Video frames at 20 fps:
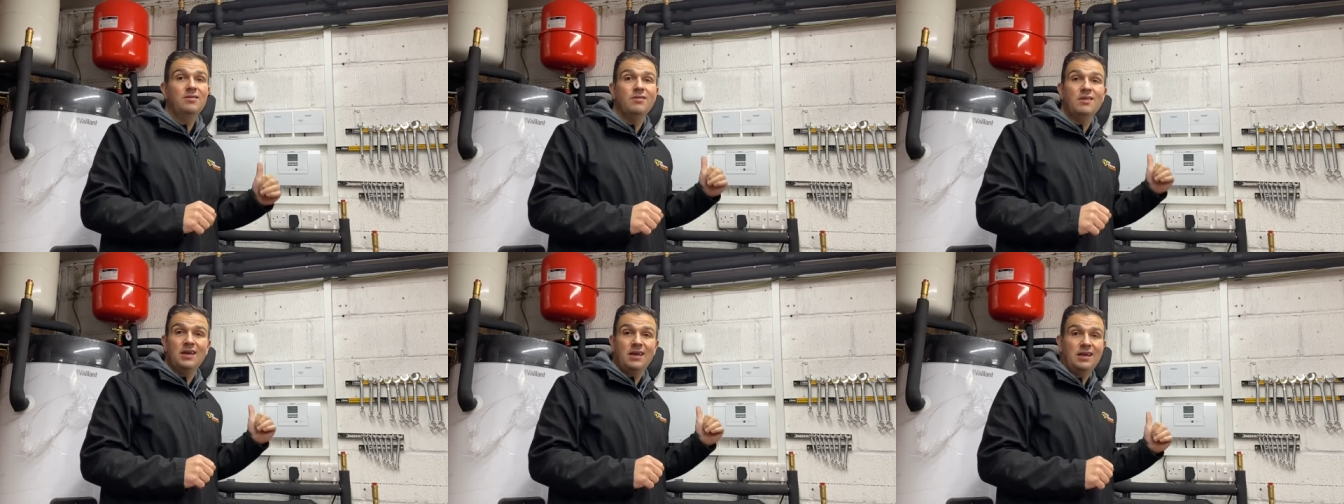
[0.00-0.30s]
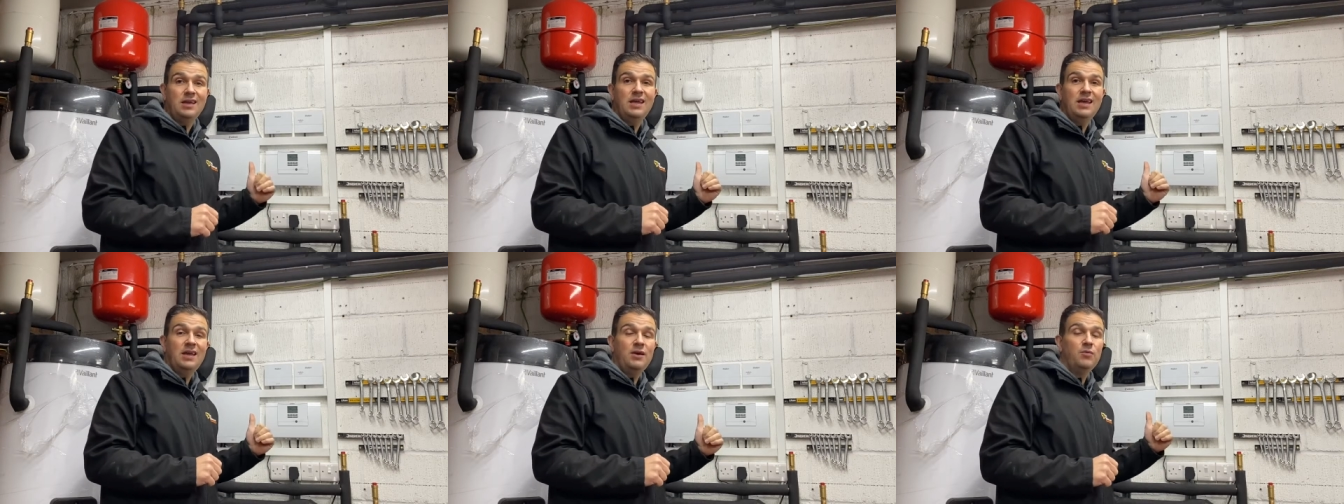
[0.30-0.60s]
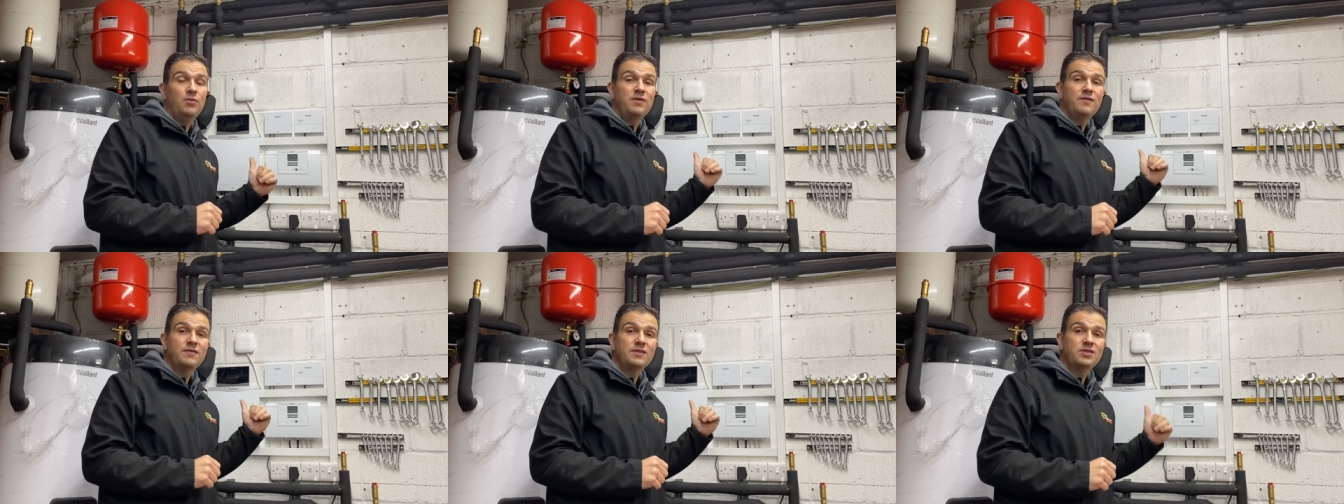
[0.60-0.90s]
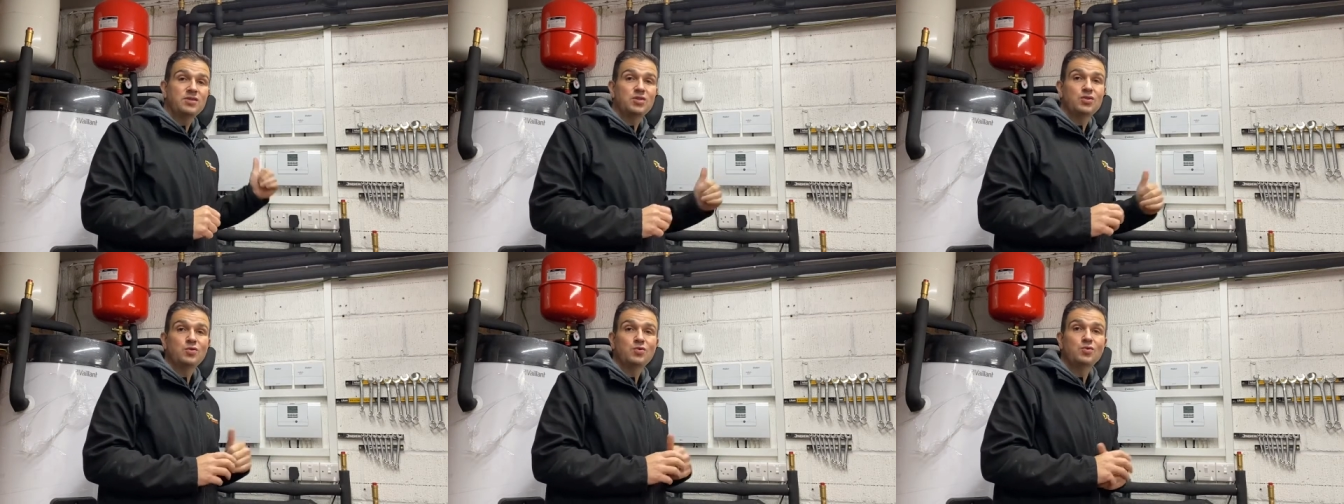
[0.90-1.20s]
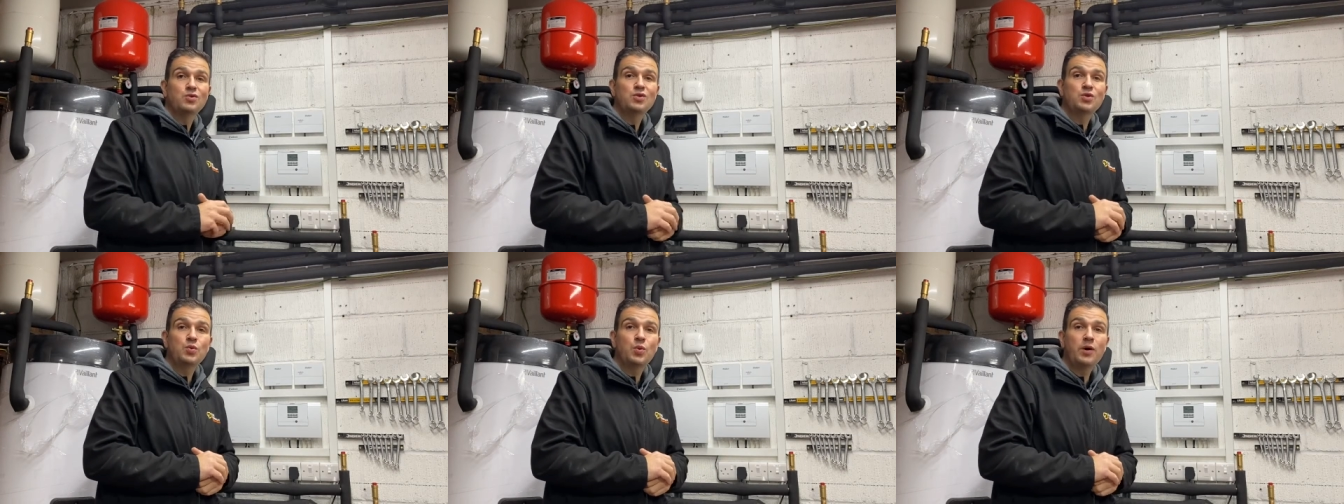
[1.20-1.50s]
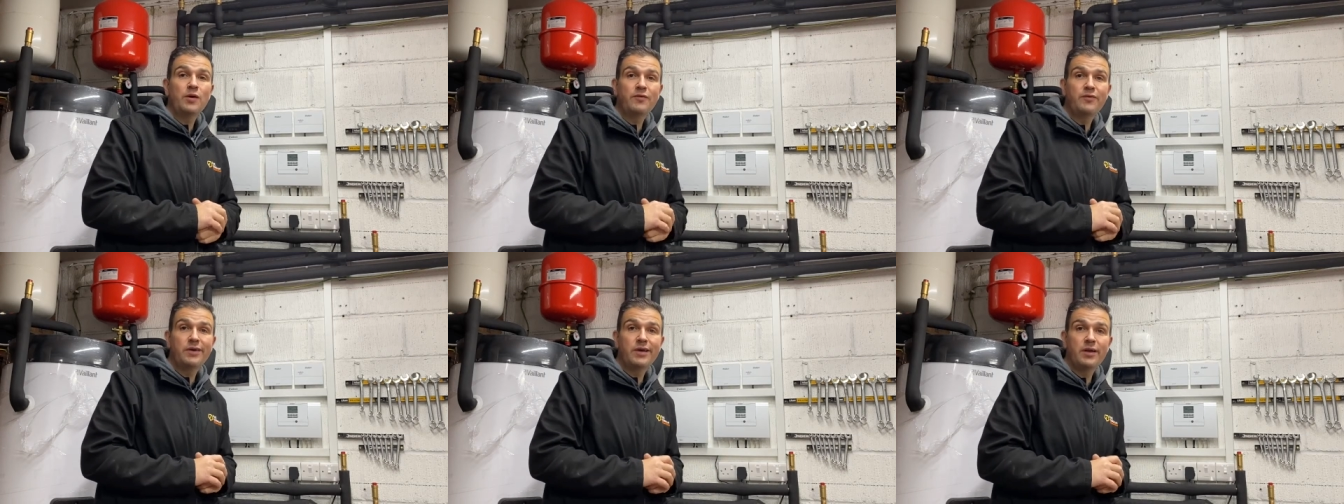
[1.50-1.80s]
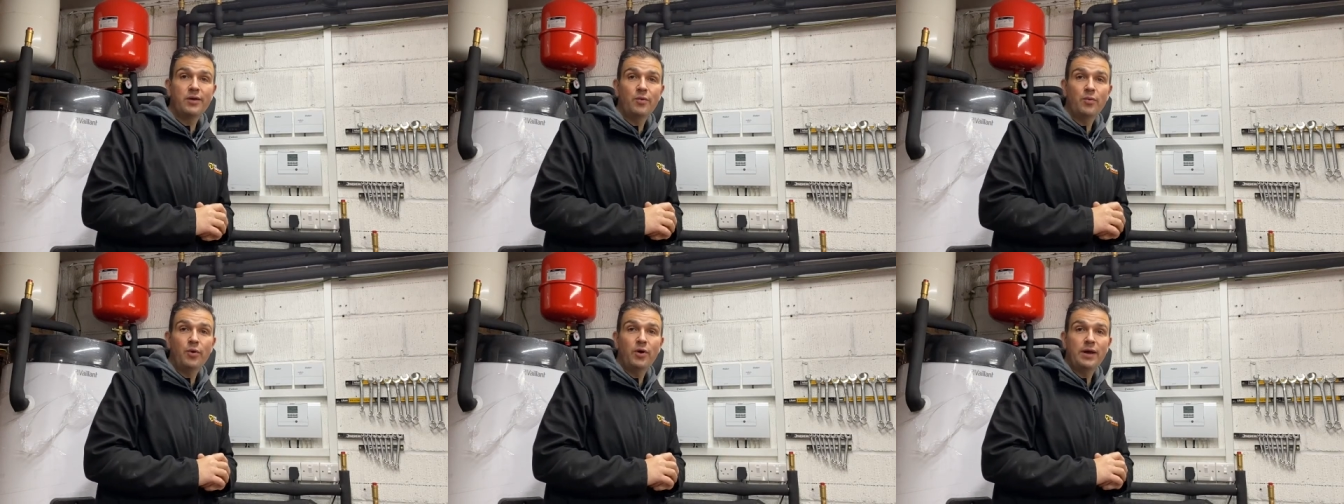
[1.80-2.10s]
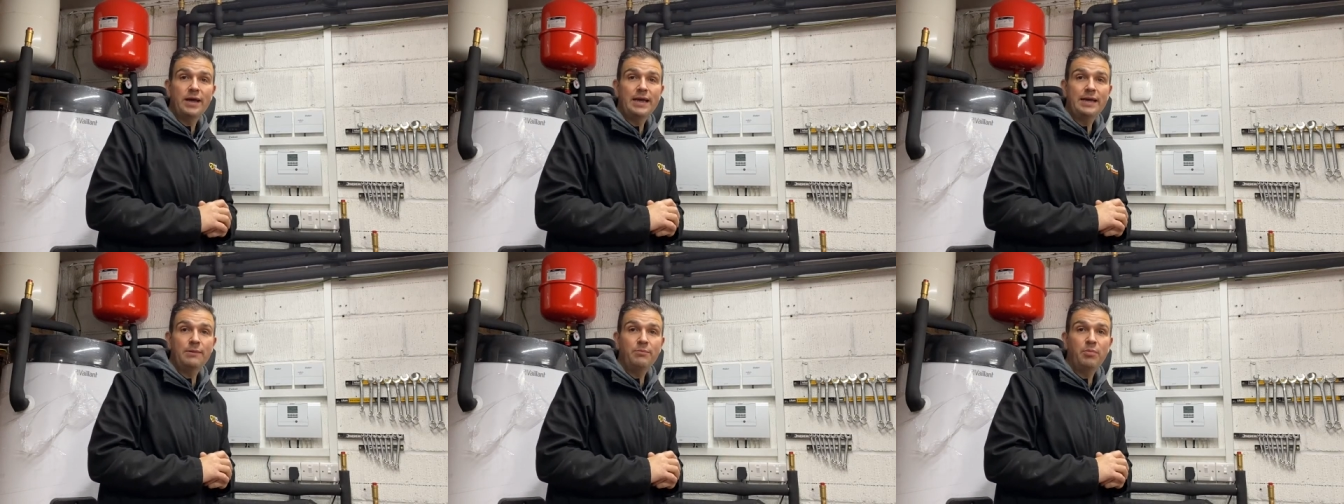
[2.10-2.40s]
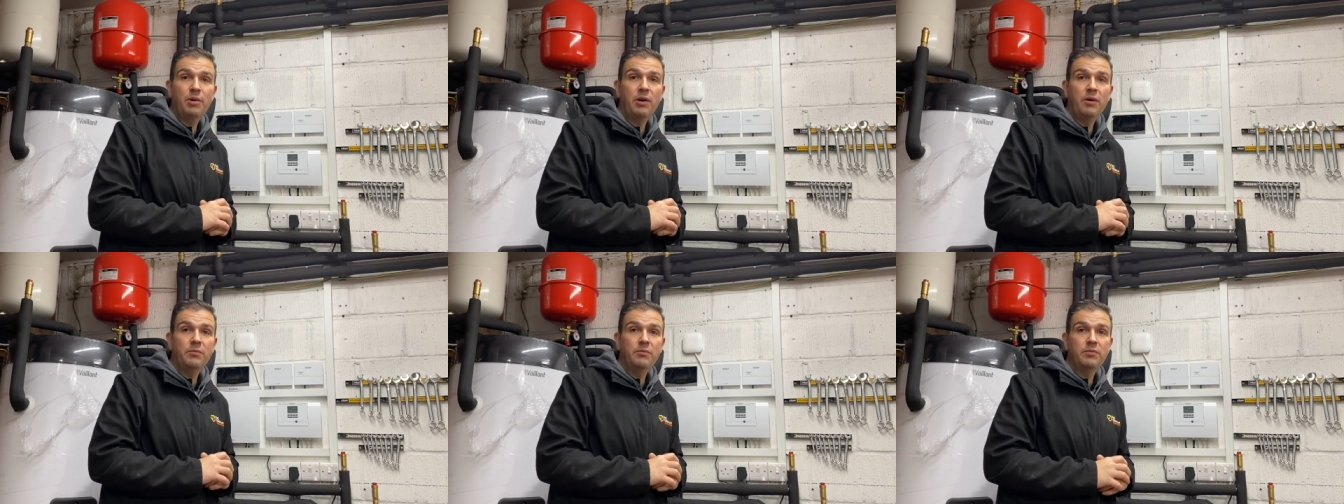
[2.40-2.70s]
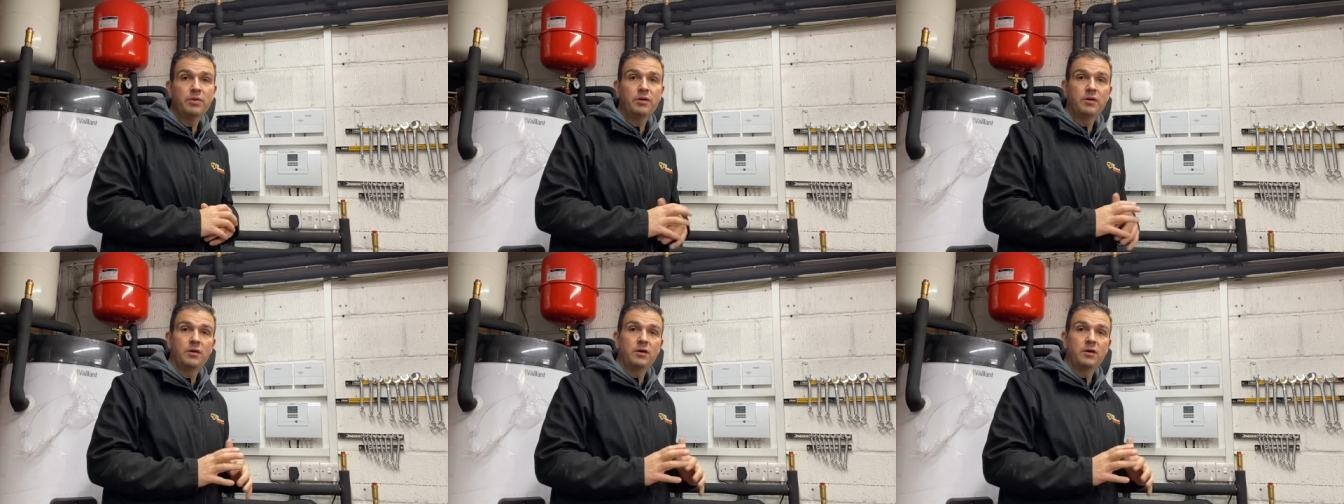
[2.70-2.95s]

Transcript: In here we've installed the 12 kilowatt heat pump